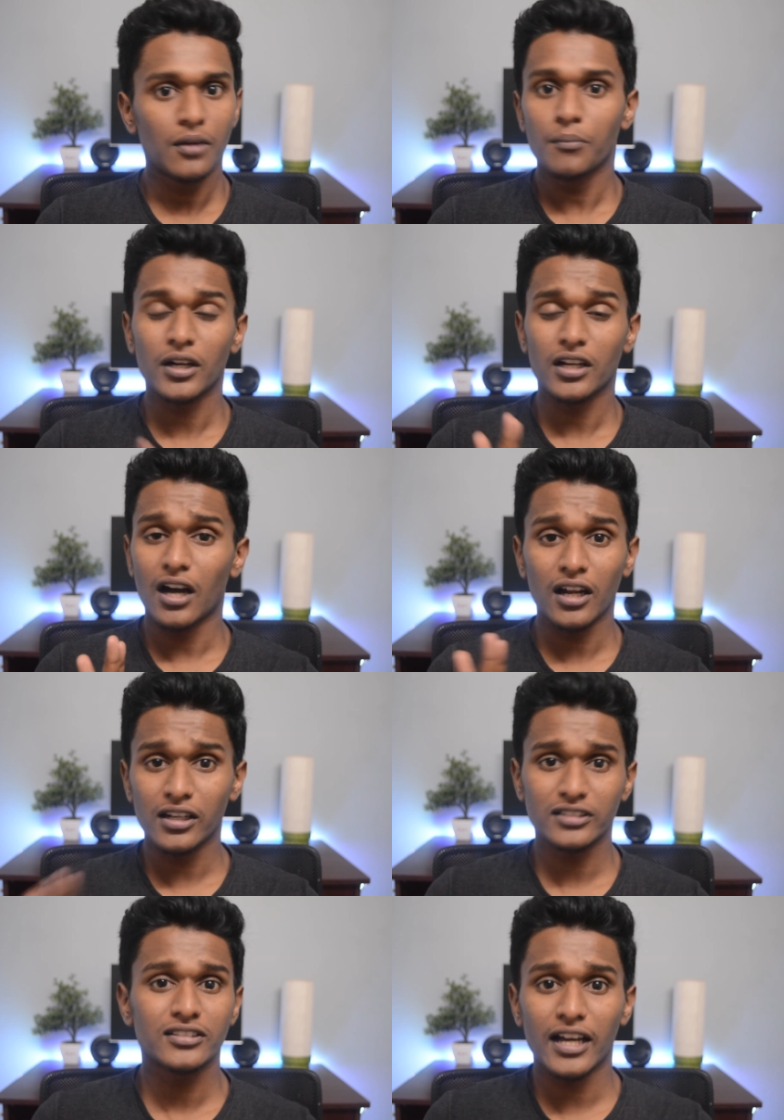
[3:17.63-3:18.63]
but
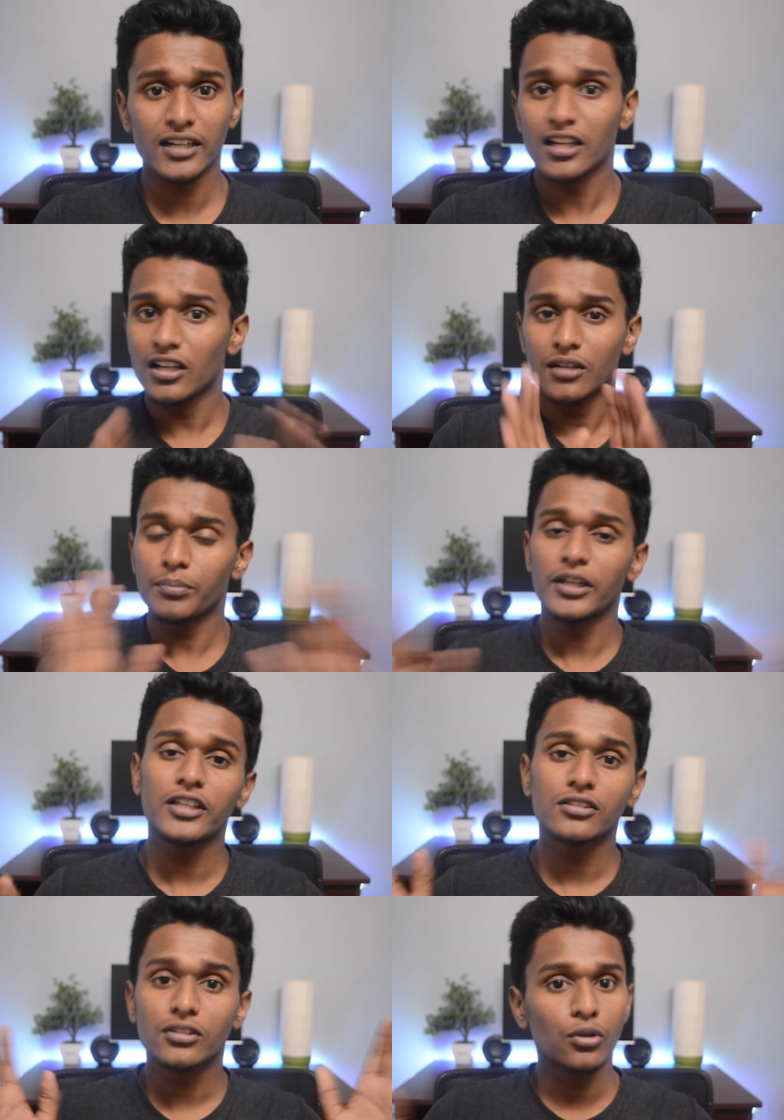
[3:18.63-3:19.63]
unless that
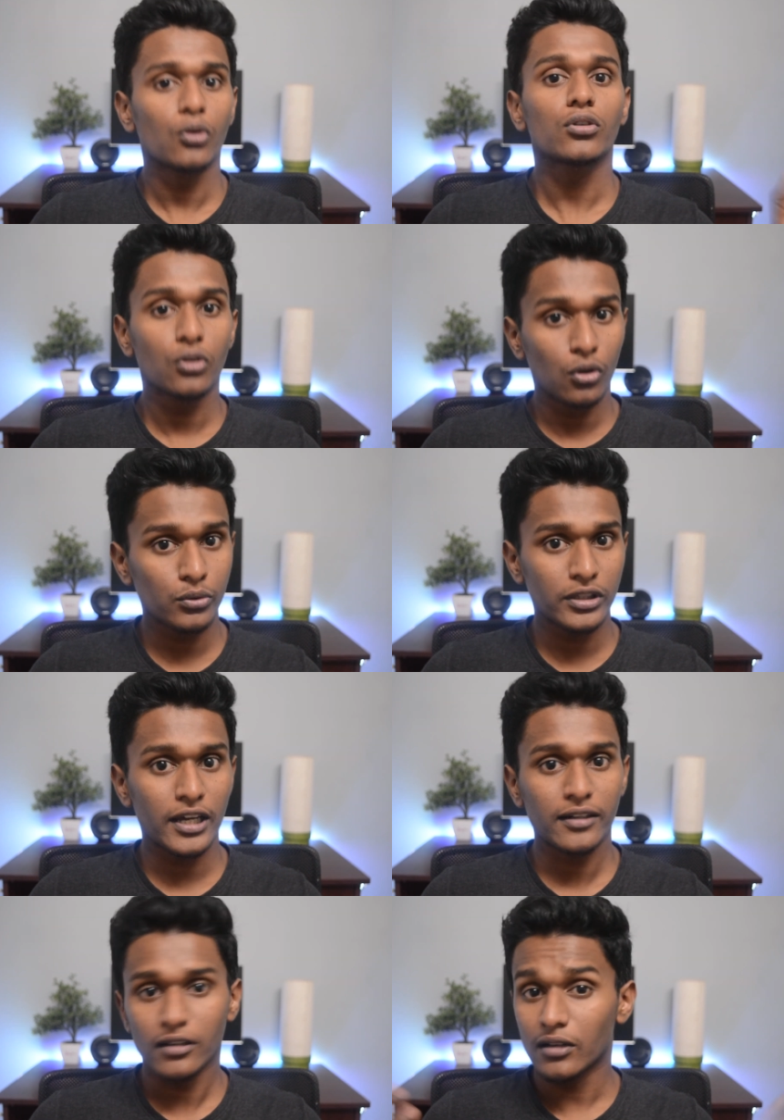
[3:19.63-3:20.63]
please don't go with
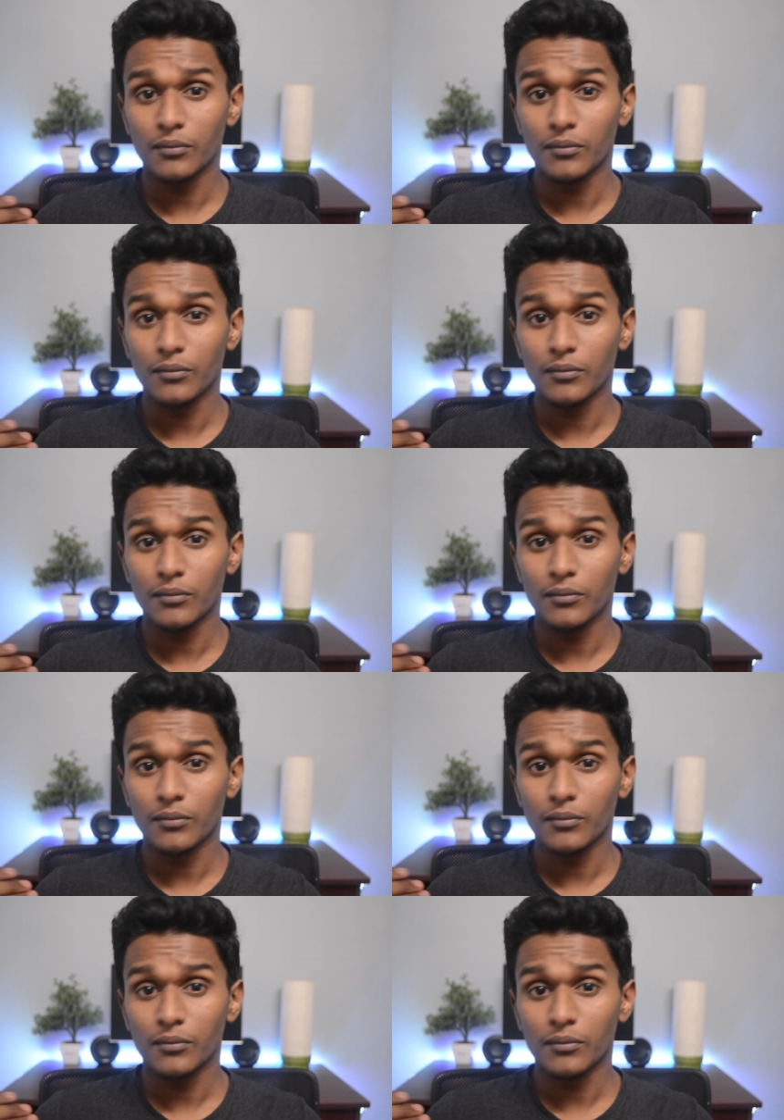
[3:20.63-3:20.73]
that